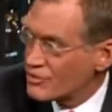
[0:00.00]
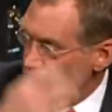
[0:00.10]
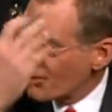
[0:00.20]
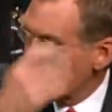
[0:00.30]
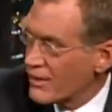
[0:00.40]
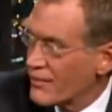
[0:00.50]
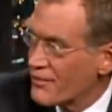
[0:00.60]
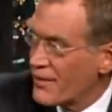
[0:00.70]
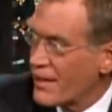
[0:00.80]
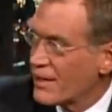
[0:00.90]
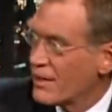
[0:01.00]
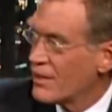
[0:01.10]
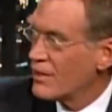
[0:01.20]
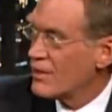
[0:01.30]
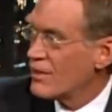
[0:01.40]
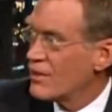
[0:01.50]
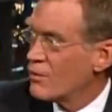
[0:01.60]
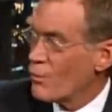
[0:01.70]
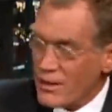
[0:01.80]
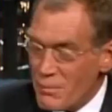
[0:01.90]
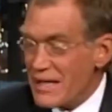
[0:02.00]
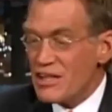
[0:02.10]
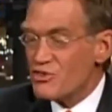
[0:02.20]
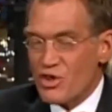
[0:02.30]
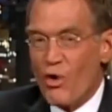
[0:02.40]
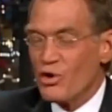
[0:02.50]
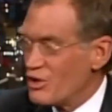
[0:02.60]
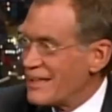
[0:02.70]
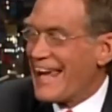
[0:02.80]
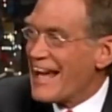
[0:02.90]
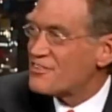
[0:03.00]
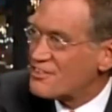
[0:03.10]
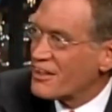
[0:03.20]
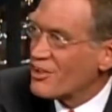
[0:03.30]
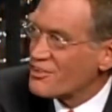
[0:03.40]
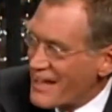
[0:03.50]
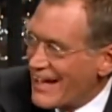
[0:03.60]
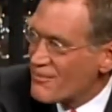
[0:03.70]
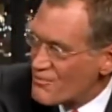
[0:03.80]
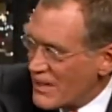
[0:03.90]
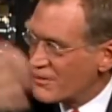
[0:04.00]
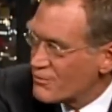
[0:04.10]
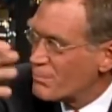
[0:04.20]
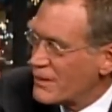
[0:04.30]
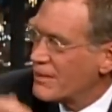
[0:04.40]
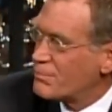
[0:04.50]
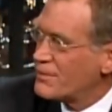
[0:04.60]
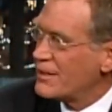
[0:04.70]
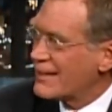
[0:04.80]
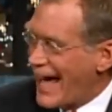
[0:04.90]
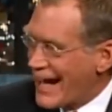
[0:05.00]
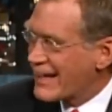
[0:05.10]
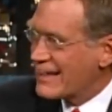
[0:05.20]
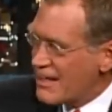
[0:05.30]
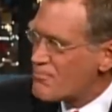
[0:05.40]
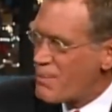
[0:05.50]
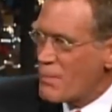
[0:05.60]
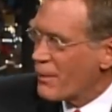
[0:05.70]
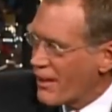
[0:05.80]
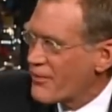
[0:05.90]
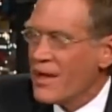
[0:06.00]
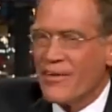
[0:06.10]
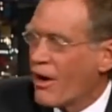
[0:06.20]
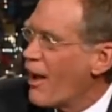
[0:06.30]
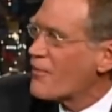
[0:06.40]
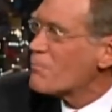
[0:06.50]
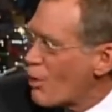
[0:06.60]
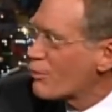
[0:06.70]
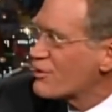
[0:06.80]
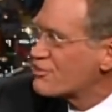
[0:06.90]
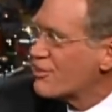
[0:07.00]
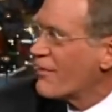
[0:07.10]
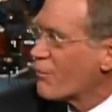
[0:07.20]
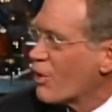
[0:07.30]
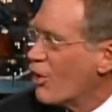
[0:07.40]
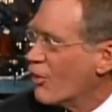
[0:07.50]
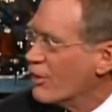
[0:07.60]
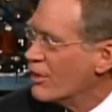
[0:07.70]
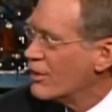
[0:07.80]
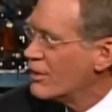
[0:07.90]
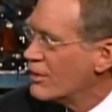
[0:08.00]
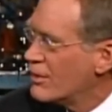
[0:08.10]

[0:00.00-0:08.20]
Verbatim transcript: turning on the. Well, oh, we don't know. Maybe what do you mean you don't know? You can't signal 10 feet and be, you gotta give people other. There are other motorists on the road. Well, I never